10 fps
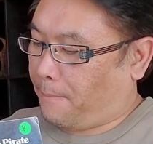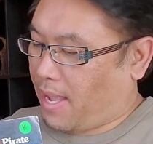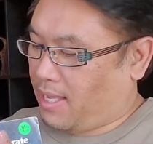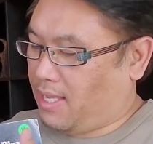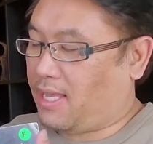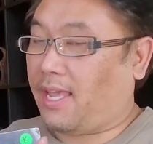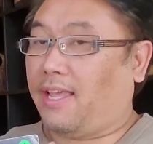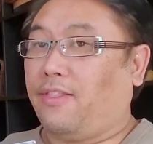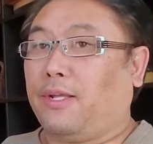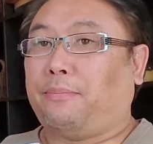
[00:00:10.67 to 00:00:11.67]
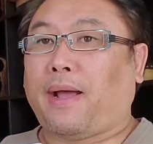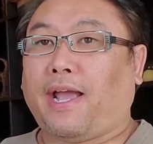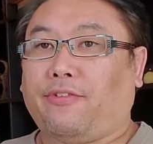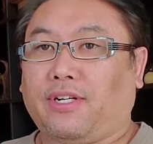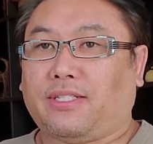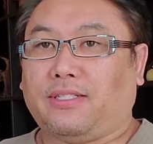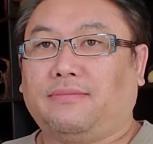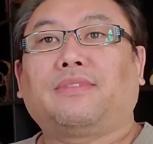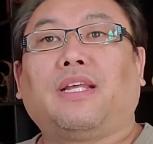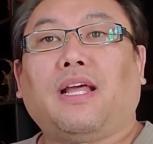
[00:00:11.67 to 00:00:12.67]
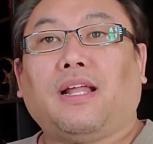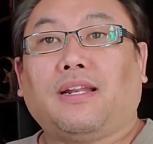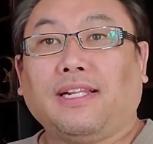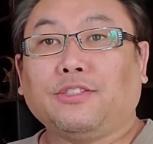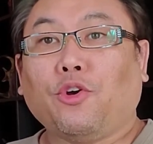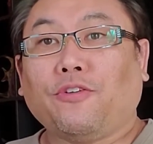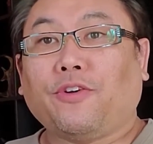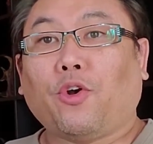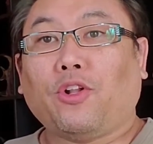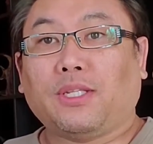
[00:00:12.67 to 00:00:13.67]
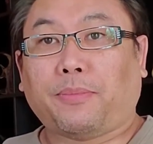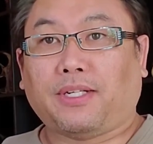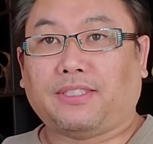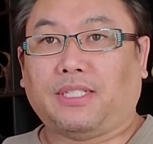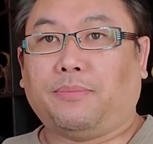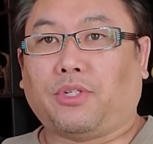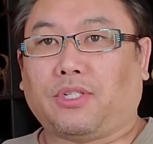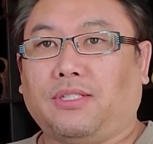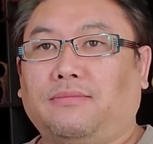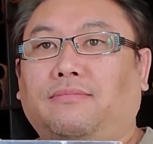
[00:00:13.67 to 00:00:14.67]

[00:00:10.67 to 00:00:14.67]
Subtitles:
Maggie and the Pirate. Let's go over all the parts of the book.